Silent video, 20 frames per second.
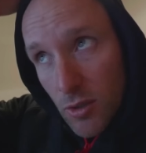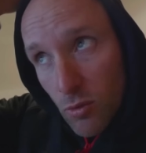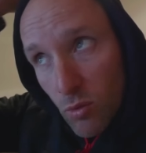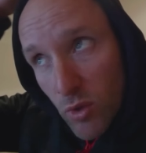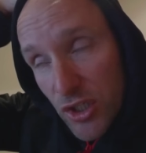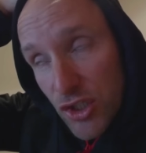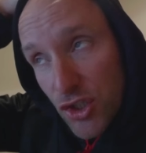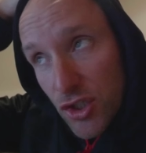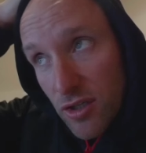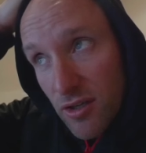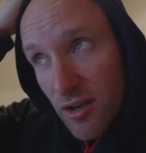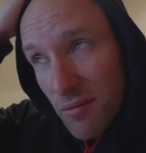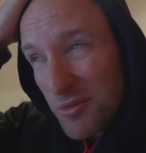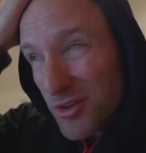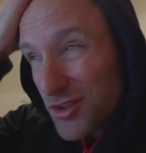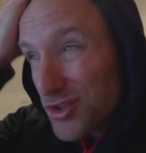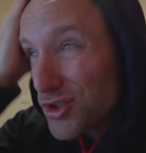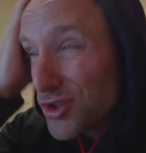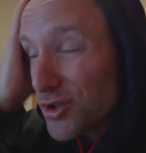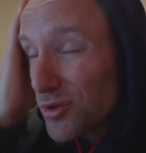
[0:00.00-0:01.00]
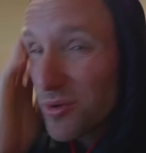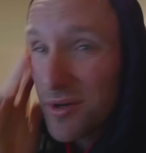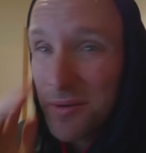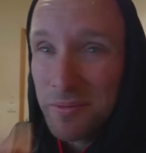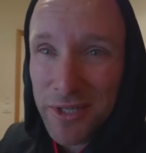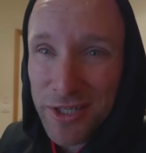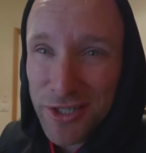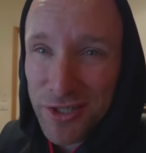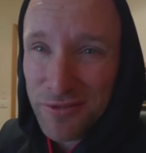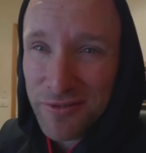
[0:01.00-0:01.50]
which I'm not sure what I'm
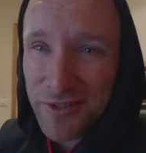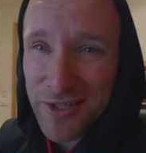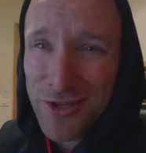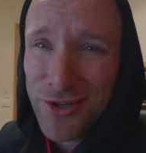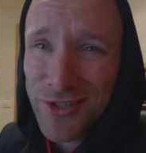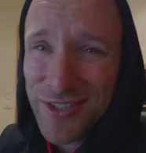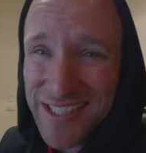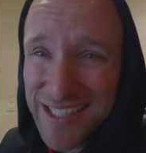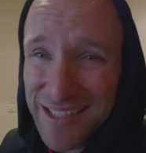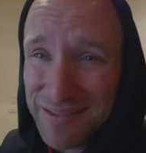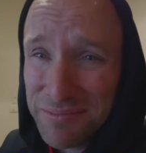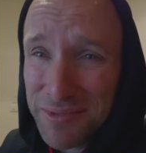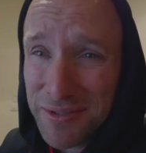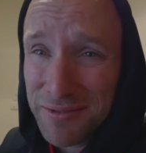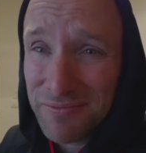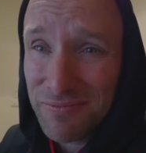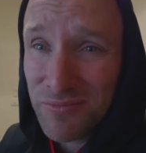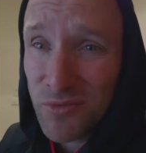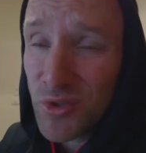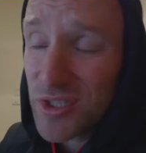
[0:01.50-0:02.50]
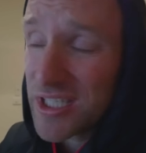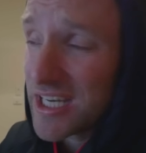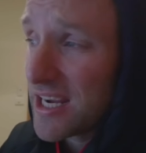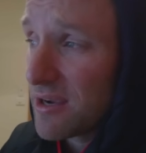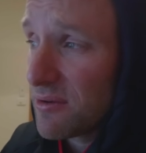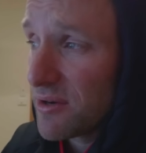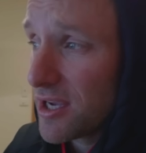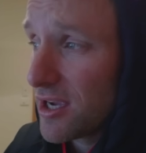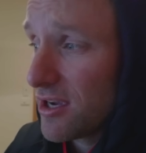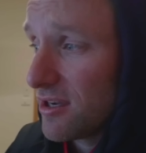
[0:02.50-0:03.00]
going to do for content, but we'll see
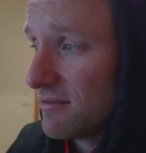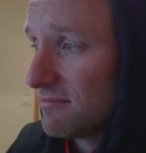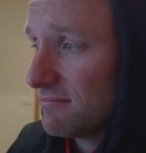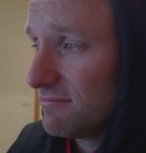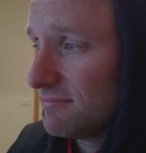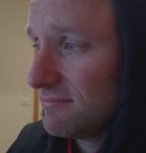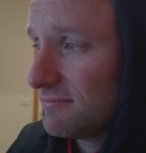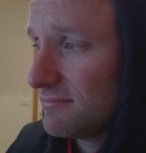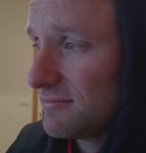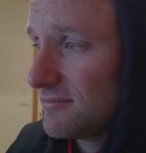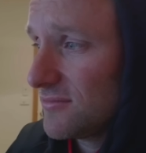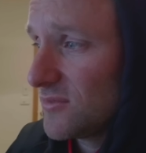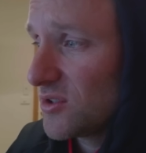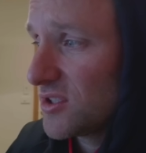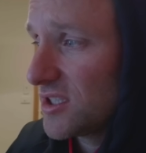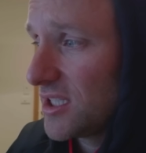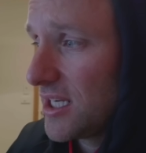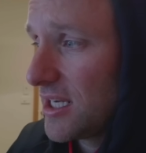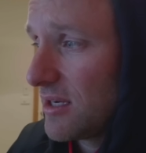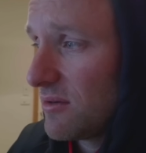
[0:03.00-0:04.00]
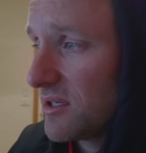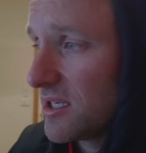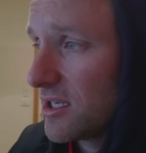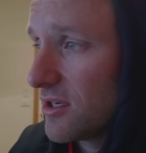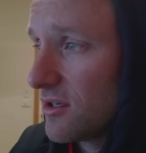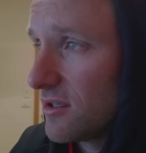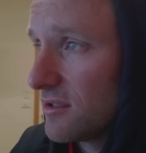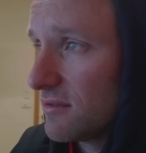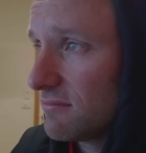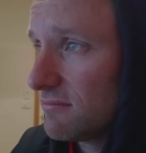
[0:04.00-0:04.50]
how we go. We'll see how we
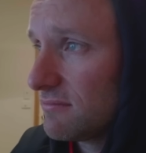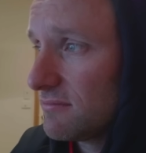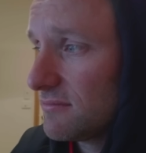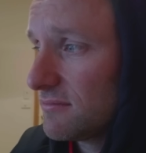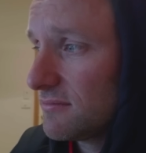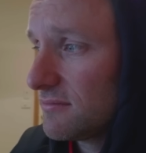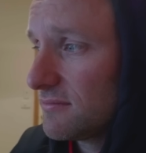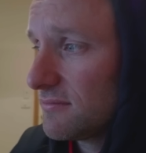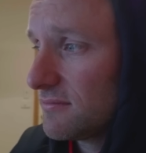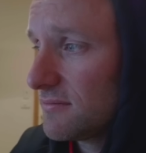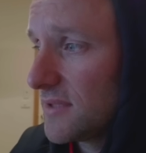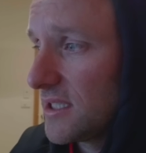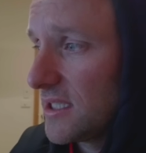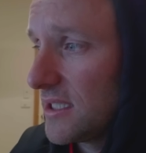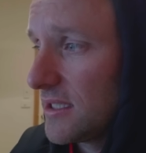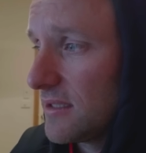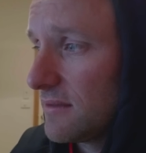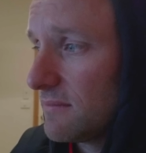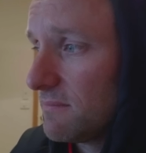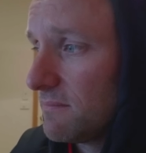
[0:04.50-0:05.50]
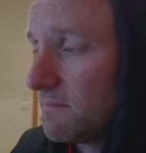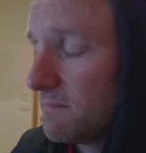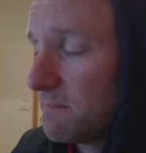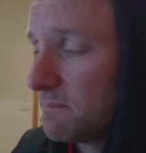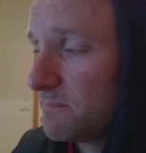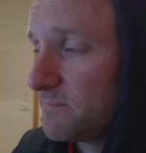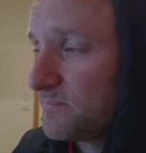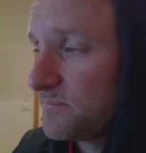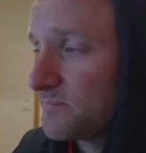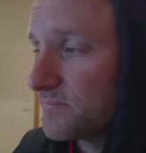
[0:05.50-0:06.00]
go. Um,
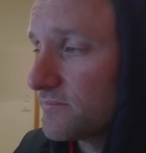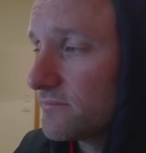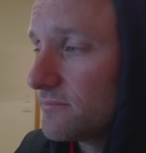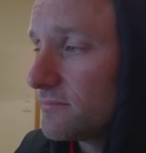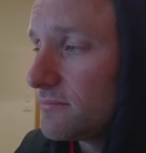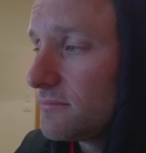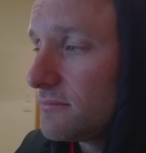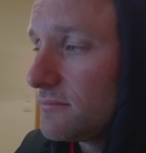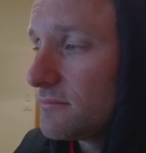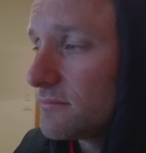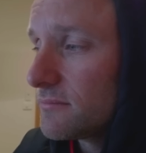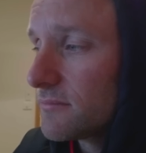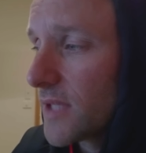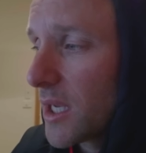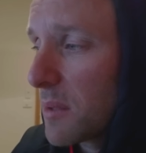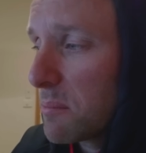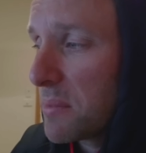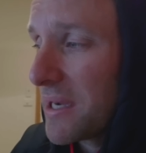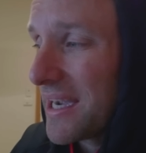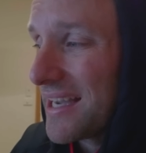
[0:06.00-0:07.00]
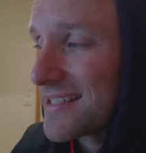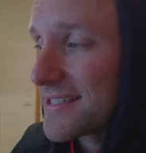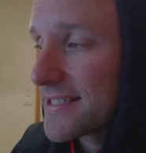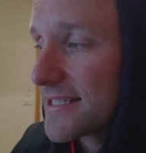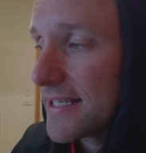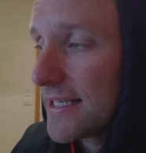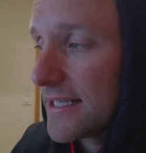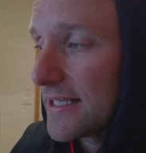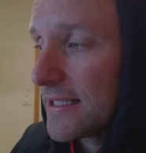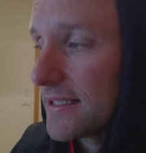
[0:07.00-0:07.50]

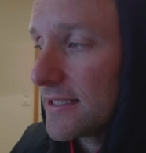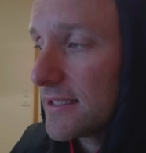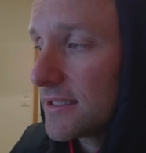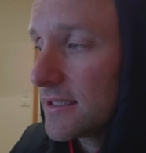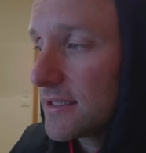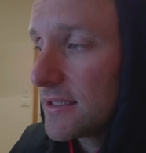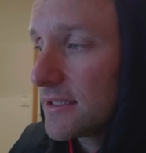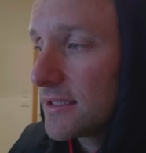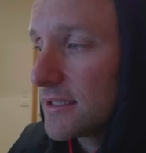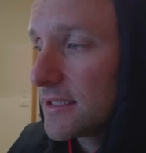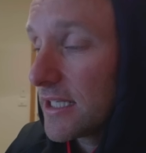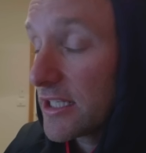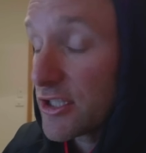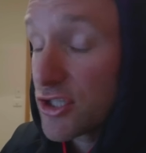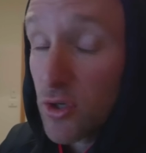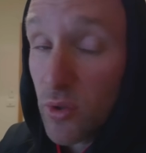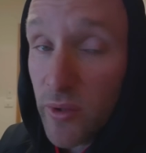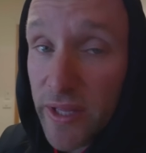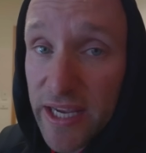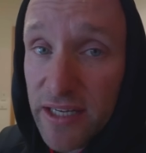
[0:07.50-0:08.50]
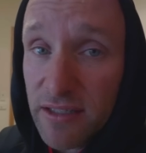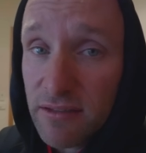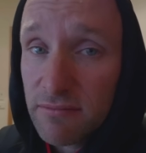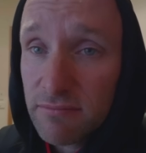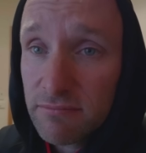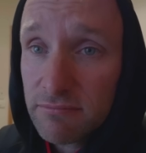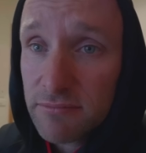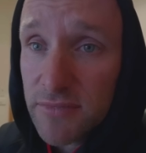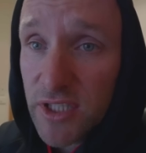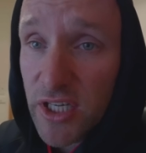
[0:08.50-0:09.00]
but uh, until then,
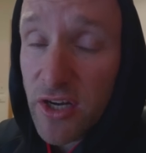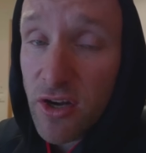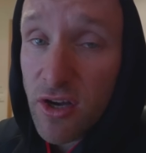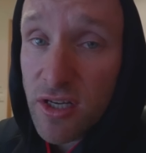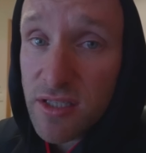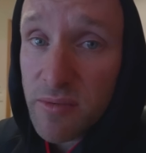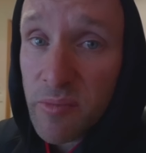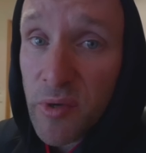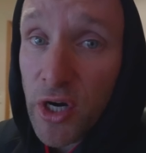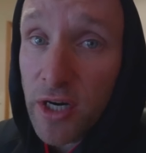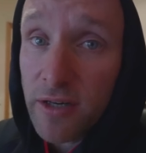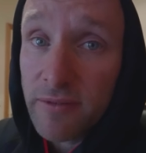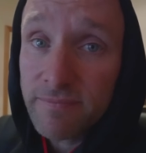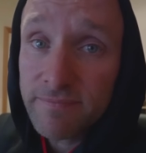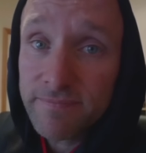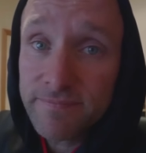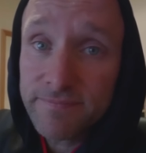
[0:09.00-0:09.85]
see you guys tomorrow.